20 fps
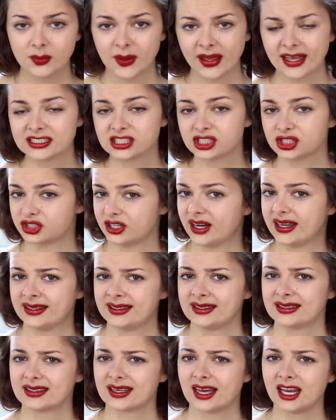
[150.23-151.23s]
The biggest
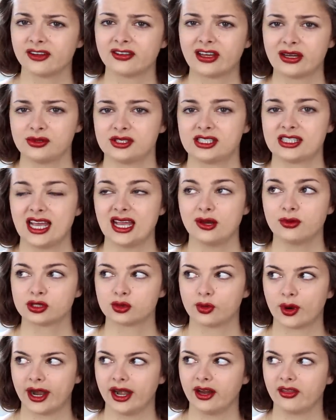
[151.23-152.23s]
trend, kind of, I would say,
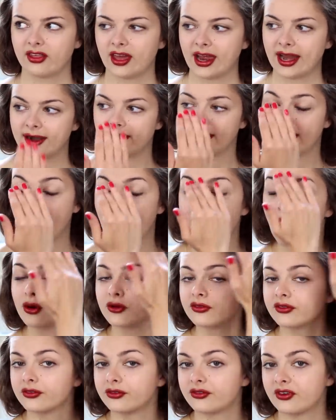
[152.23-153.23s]
was wearing the hair
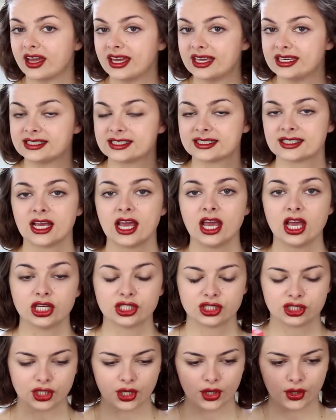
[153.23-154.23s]
out of the face.
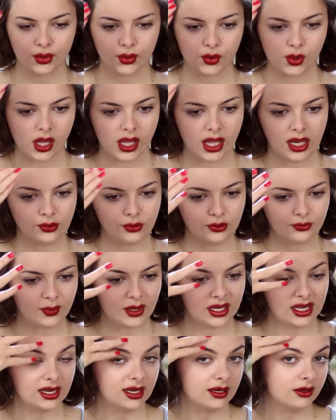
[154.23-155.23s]
So it would
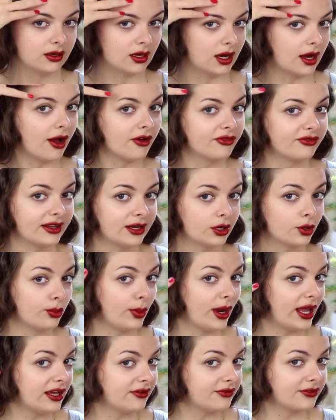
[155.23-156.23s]
be finger
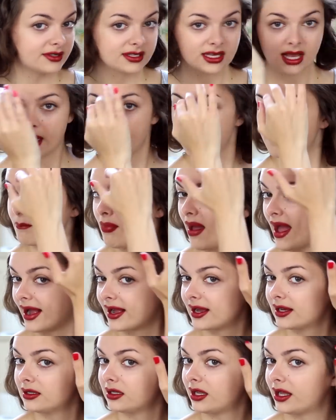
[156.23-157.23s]
waved
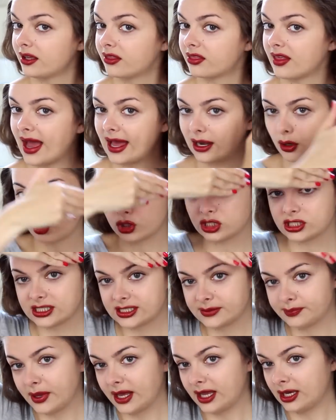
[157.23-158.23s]
back like that, or
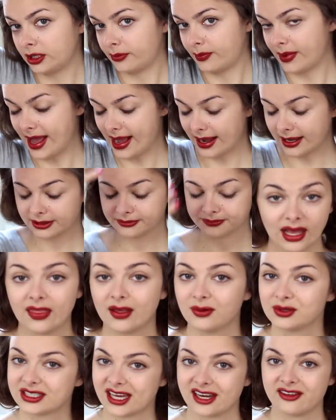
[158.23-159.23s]
just pinned back,
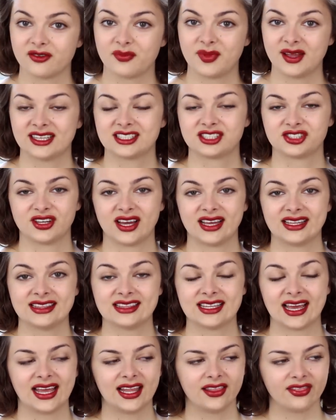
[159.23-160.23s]
and that was kind of a bigger
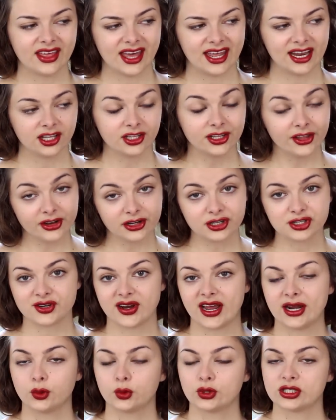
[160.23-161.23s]
trend. And then another
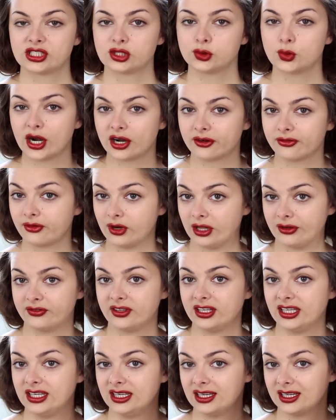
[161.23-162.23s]
trend was to wear
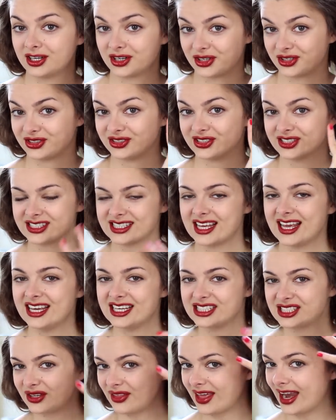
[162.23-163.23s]
fluffy curls.
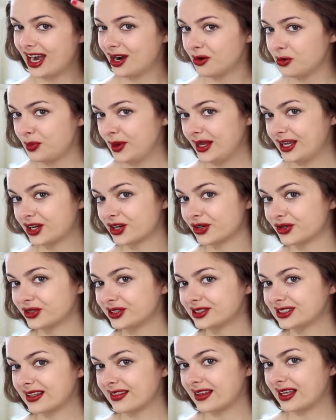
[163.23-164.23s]
So the hair would be
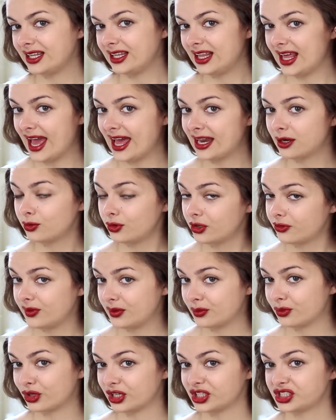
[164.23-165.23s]
curled and then the end would have
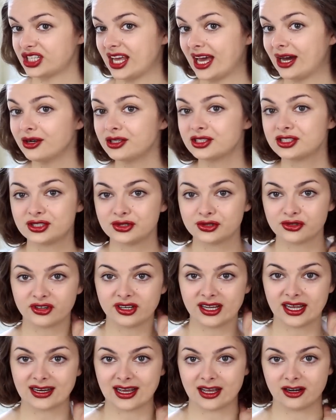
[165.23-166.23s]
been brushed out to
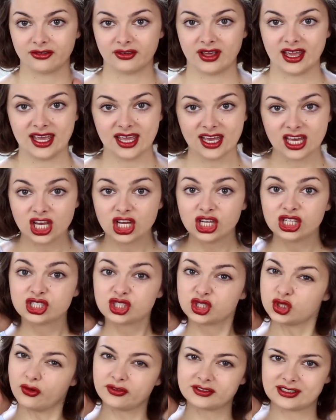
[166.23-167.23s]
create kind of a
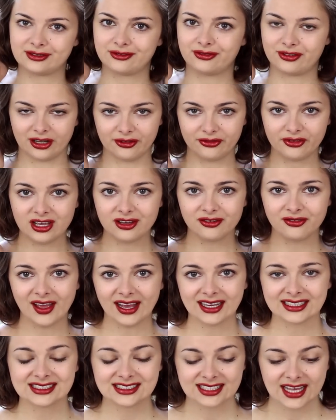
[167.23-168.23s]
soft and fluffy
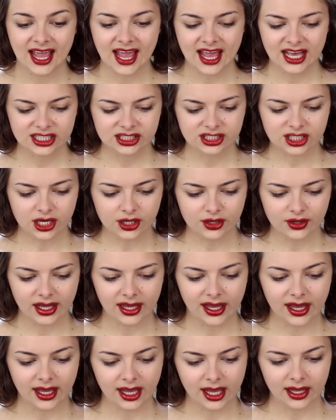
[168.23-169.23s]
effect. So
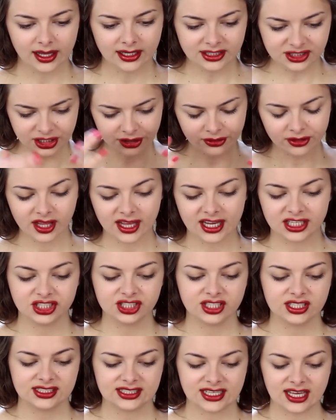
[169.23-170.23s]
in general, I
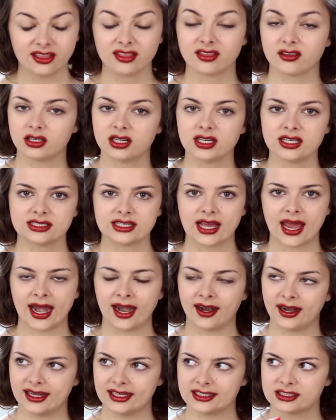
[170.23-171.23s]
guess you could say 30s
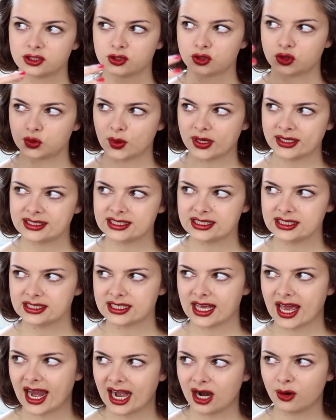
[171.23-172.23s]
hair is
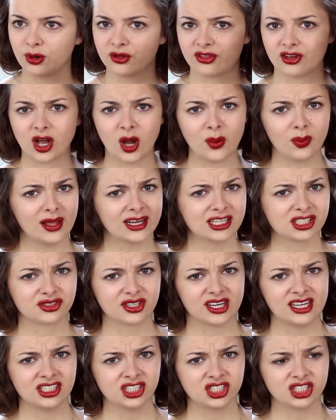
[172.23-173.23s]
20s hair with a couple
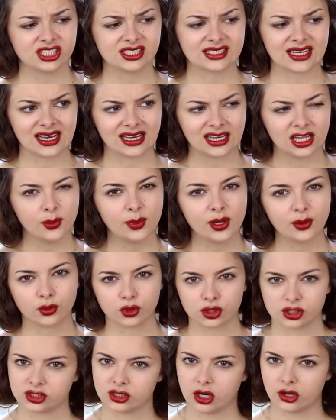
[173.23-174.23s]
extra inches and a little bit
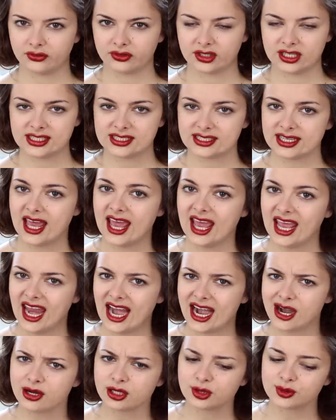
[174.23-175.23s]
more softness.
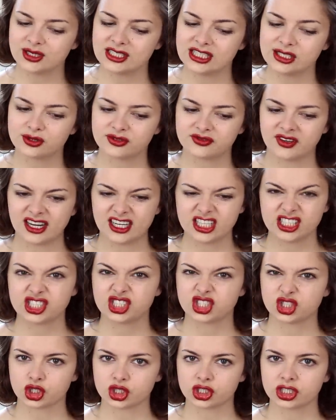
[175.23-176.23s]
Hair in the 20s was very
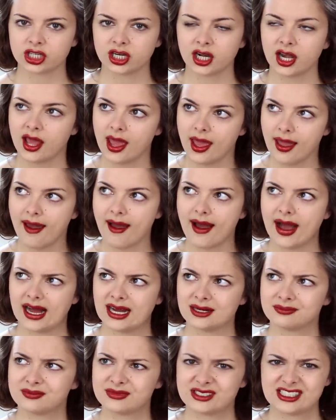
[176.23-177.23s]
stern,
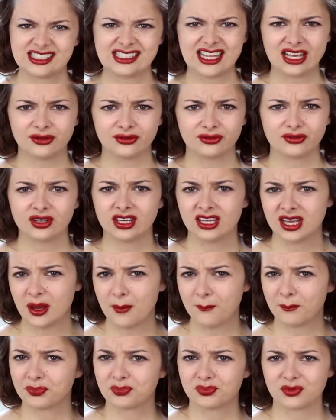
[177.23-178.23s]
stiff,
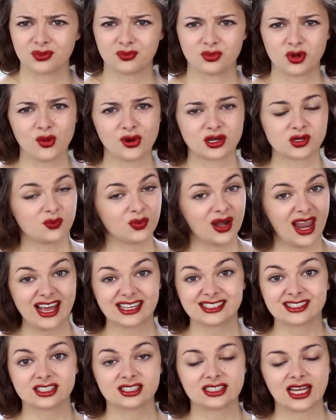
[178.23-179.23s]
pretty much
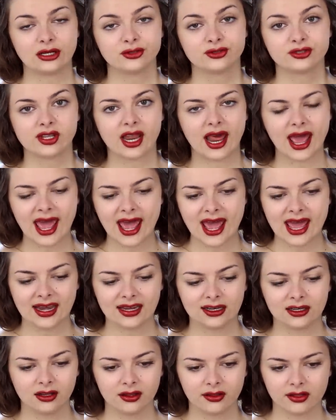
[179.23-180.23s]
plastered down to the head,
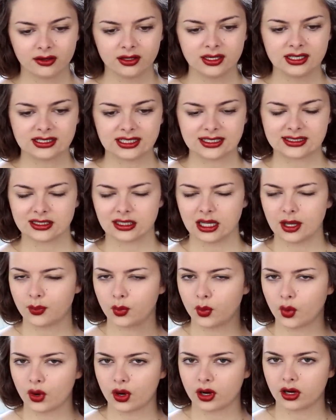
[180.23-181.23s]
and in the 30s it's a
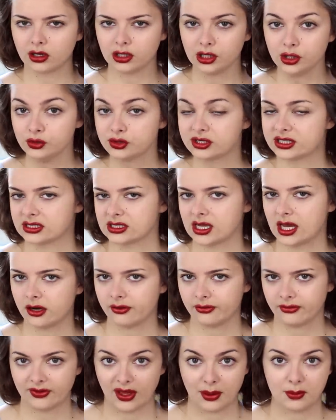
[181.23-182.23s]
lot more loose and
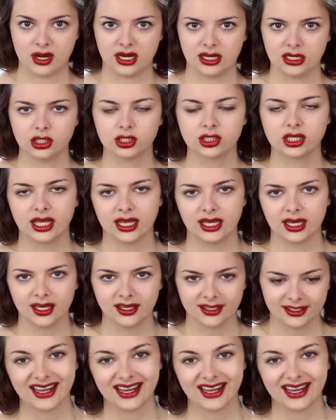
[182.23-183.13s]
kind of feminine looking.